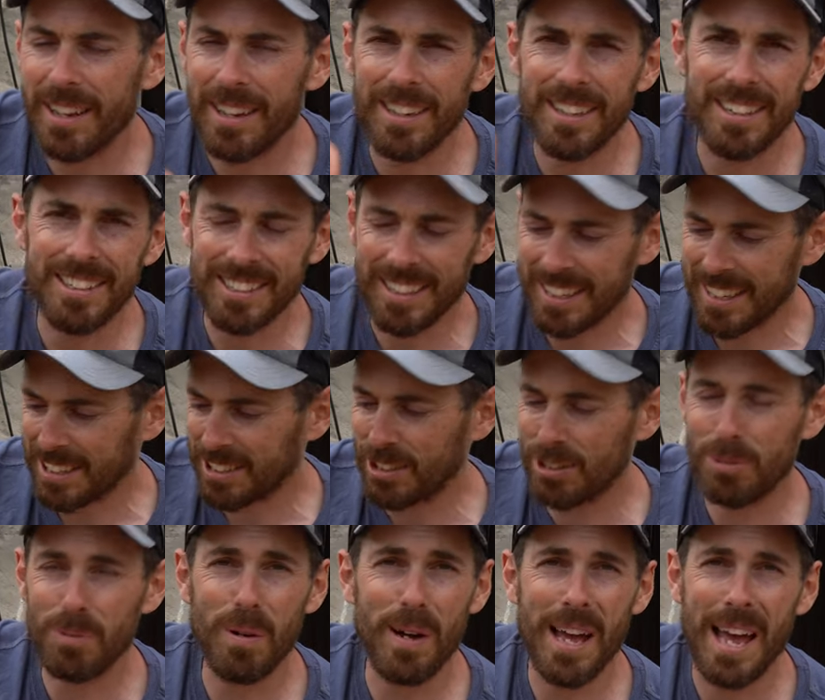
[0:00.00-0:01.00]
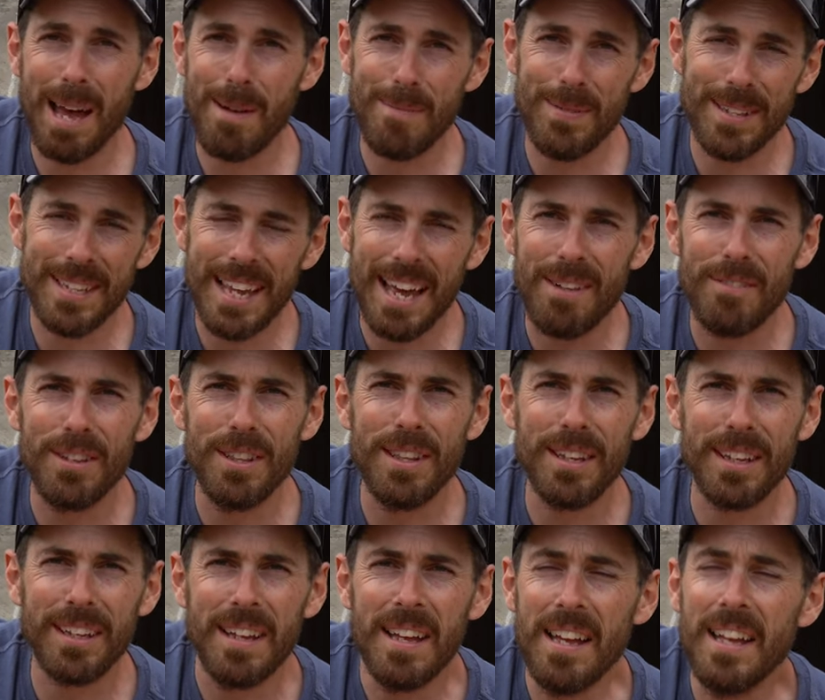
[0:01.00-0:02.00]
Like I say, that's just what I happen to have in the
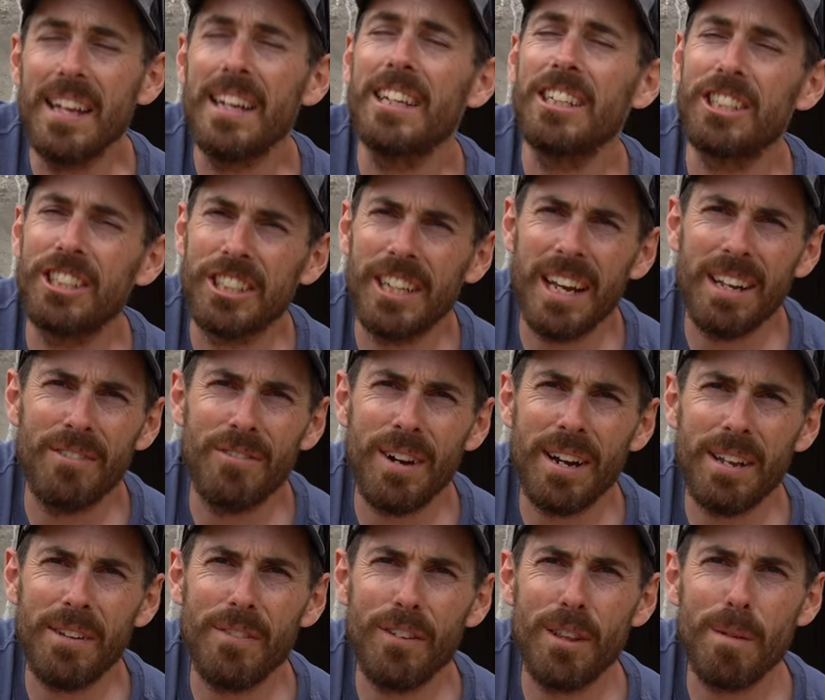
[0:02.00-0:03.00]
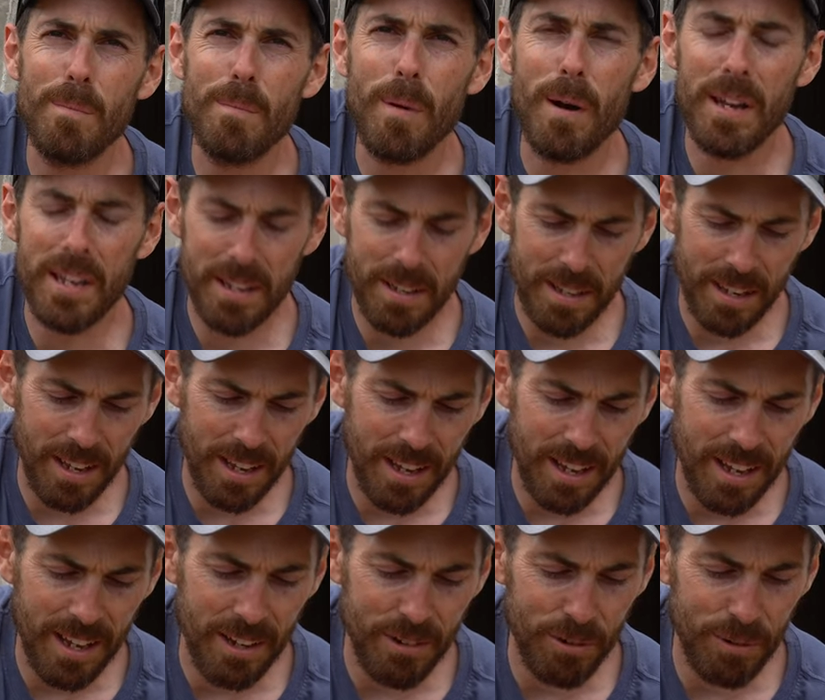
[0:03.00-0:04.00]
shed ready for the bike
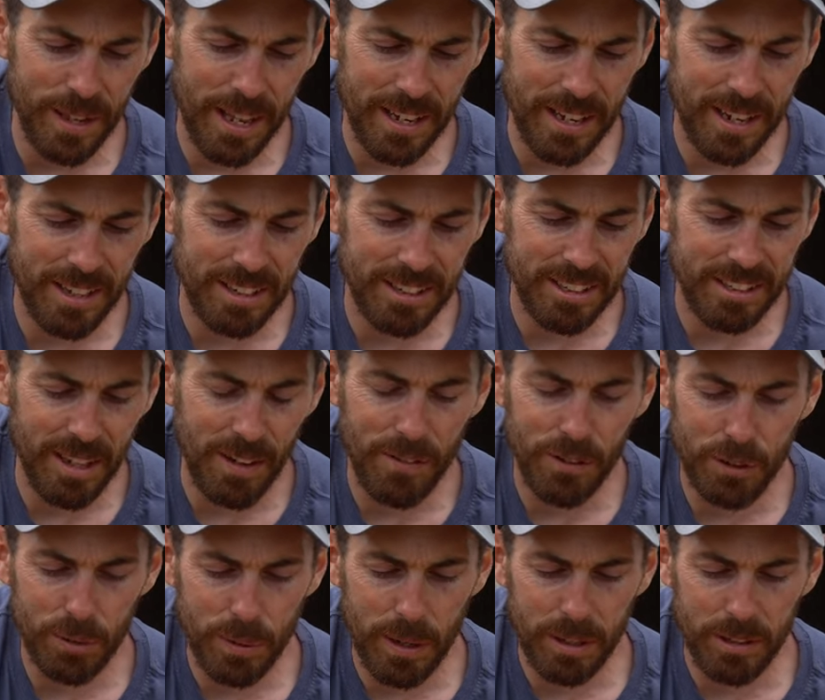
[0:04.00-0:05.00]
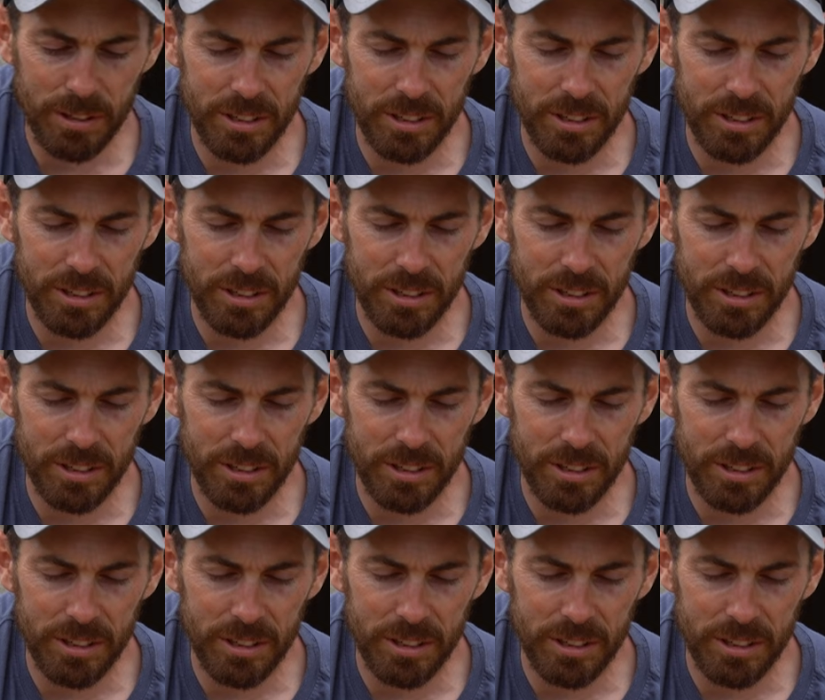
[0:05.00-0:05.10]
uh, and all that kind of stuff as well.